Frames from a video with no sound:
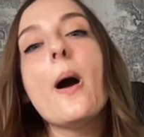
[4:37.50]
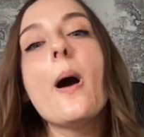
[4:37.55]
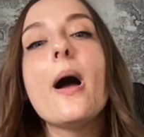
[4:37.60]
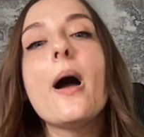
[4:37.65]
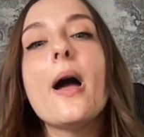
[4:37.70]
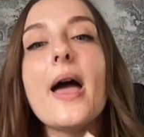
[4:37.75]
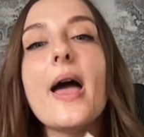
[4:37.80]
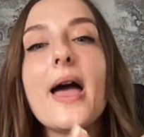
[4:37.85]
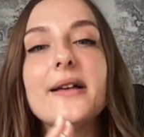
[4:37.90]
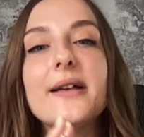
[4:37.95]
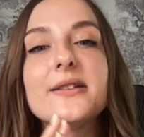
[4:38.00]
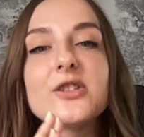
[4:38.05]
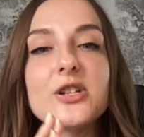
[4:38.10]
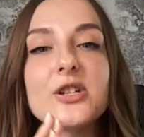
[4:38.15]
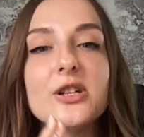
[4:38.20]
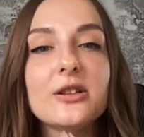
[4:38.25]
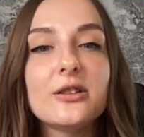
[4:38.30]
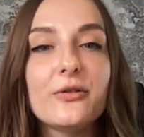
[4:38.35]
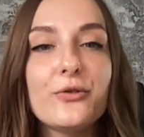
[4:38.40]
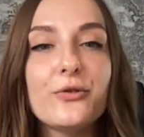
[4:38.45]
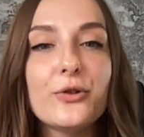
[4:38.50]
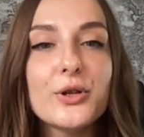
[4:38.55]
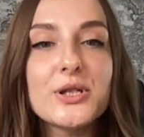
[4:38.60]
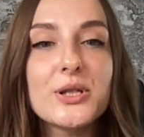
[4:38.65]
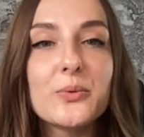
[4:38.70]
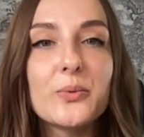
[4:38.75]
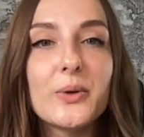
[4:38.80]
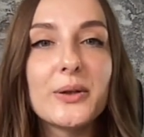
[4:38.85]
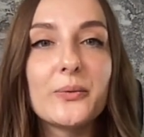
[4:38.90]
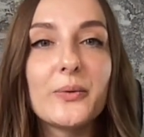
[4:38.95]
And in the
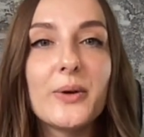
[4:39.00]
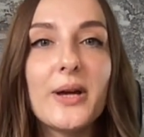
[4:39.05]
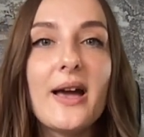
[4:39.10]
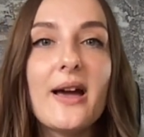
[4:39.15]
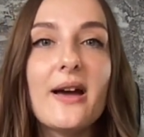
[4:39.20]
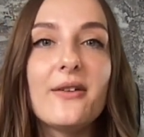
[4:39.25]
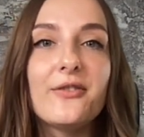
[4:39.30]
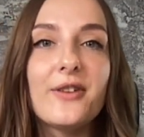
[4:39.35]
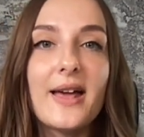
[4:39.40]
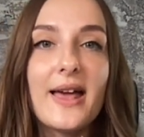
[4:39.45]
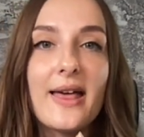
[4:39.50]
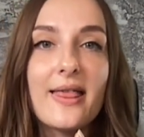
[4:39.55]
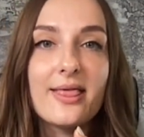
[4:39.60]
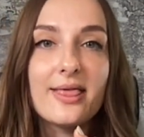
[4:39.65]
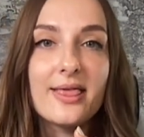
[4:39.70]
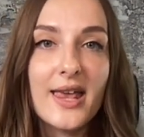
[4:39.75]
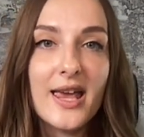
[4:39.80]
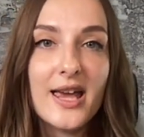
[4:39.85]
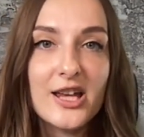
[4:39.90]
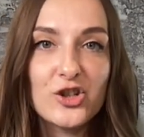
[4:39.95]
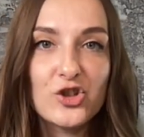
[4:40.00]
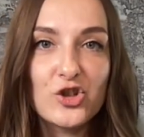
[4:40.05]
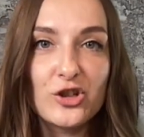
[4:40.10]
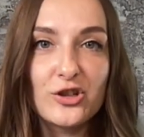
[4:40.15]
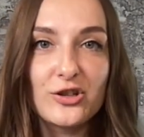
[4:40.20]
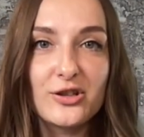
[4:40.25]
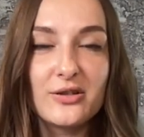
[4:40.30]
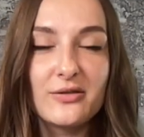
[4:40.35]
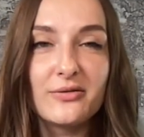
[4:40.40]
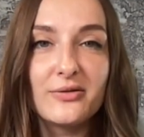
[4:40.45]
first one, we have an
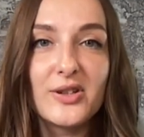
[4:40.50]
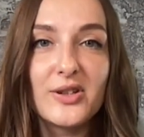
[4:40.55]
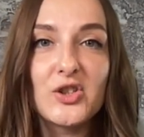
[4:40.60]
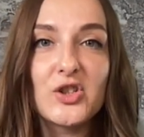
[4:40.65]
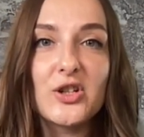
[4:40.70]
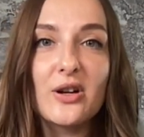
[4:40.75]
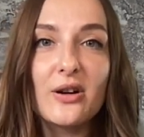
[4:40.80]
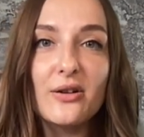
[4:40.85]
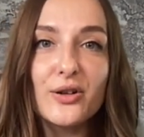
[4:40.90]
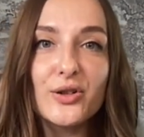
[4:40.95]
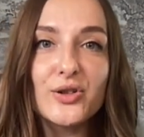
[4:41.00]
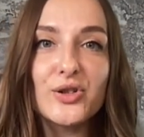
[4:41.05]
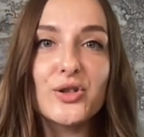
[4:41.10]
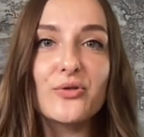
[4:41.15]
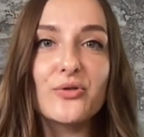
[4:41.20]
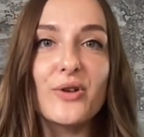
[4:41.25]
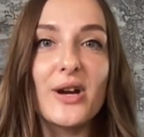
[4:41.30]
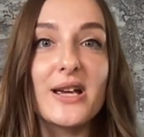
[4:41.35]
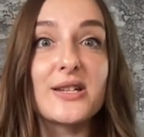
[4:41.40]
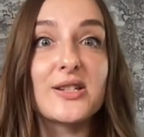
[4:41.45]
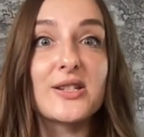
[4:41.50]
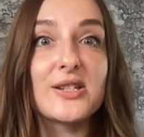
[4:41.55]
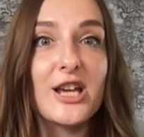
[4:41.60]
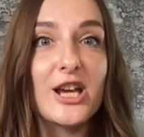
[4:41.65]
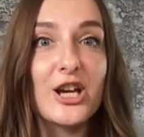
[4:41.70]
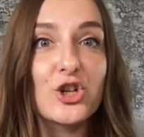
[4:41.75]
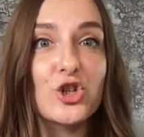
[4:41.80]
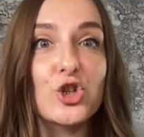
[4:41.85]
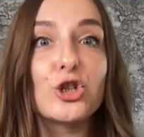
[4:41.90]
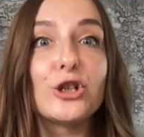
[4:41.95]
adjective that characterizes
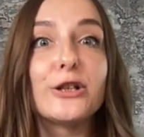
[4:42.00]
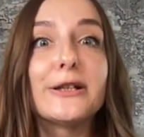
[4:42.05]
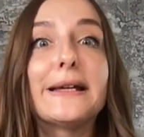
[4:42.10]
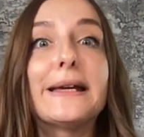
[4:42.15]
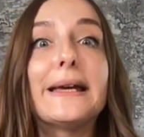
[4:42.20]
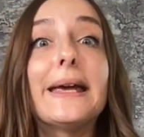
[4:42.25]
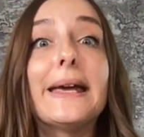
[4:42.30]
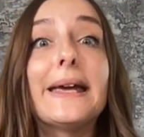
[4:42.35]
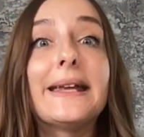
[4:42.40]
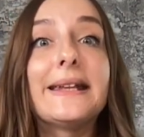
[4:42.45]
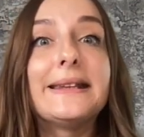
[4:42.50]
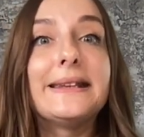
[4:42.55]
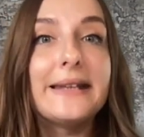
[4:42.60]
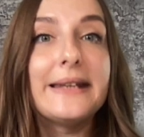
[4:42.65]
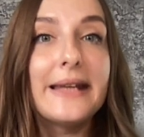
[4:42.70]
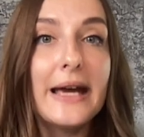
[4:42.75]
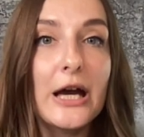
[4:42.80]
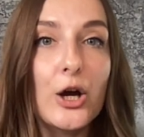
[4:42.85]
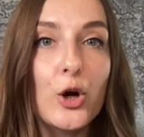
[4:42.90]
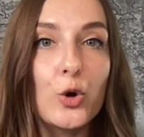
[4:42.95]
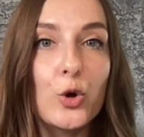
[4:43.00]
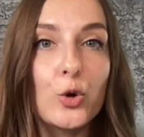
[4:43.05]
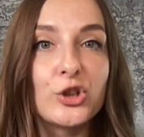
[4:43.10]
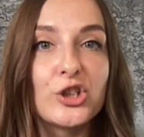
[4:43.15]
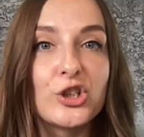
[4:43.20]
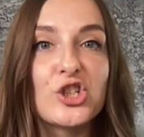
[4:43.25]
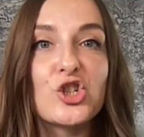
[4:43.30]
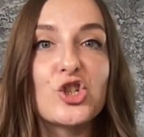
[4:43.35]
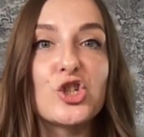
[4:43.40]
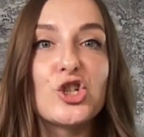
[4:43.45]
actually a
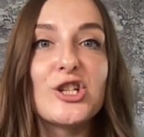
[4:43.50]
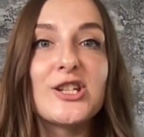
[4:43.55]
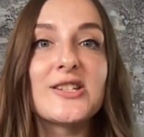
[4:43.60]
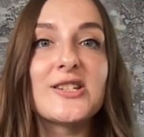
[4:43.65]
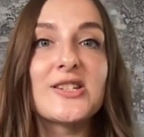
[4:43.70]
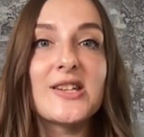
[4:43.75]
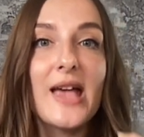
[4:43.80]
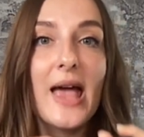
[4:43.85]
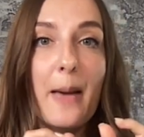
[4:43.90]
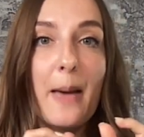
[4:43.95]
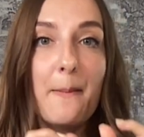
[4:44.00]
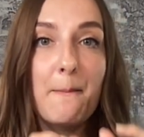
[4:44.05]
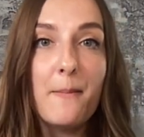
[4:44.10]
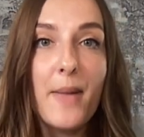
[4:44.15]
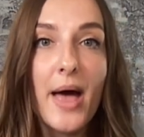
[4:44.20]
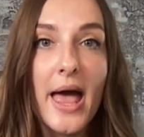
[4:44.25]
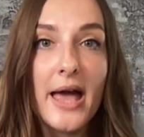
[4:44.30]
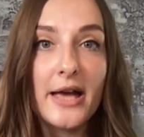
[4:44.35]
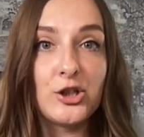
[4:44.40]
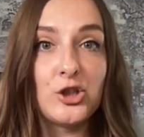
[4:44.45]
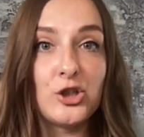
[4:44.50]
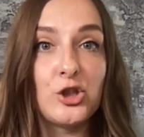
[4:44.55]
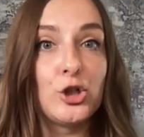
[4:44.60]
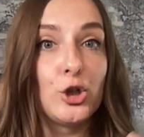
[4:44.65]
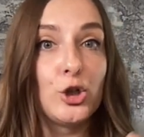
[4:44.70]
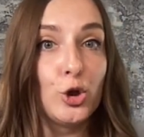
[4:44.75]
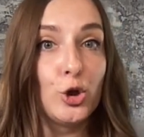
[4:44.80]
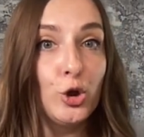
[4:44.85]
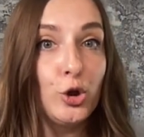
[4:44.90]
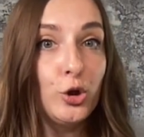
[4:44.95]
noun. She is a
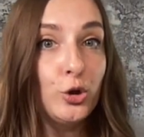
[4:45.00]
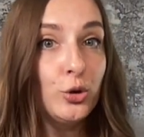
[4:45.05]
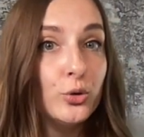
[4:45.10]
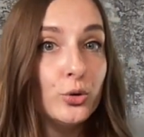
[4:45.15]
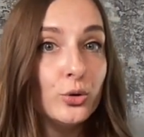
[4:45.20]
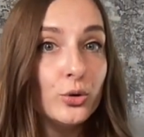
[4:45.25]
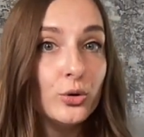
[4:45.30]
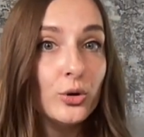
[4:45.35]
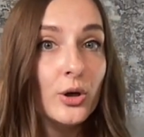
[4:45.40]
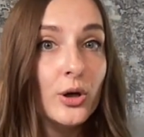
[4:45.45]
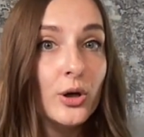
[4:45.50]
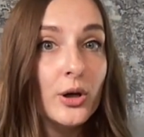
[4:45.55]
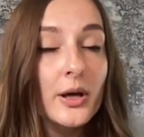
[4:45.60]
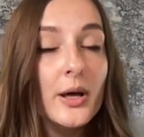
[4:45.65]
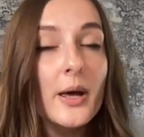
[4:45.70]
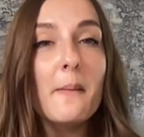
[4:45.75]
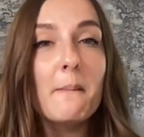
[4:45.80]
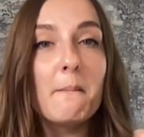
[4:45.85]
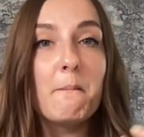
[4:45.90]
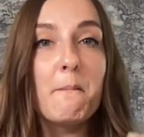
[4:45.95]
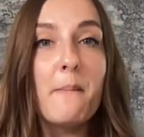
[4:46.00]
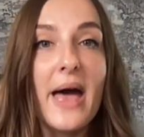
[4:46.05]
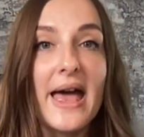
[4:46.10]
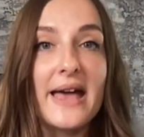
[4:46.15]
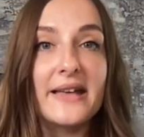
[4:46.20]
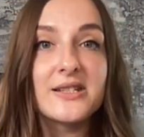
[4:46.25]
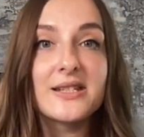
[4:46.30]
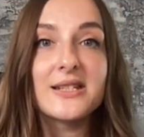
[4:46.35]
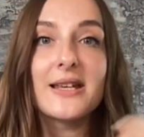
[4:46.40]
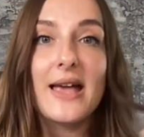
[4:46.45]
bad who?
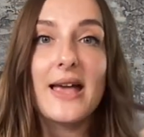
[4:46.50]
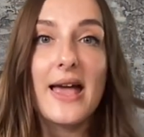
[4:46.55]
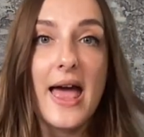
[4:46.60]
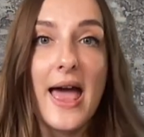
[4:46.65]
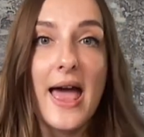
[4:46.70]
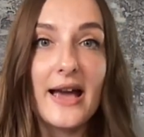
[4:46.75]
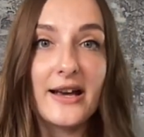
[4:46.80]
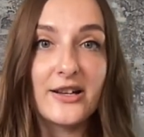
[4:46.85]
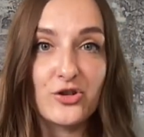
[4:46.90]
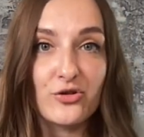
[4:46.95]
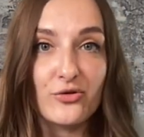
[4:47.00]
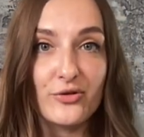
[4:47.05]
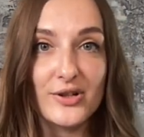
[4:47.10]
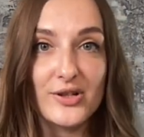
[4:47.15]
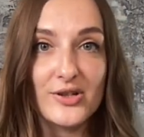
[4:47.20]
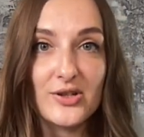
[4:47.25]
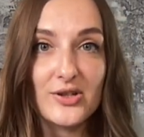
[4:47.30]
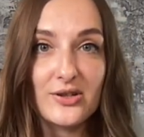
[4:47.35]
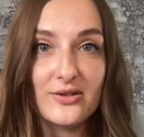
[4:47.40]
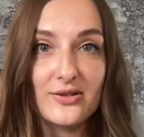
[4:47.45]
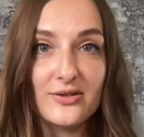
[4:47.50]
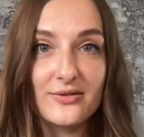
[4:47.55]
Bad actress.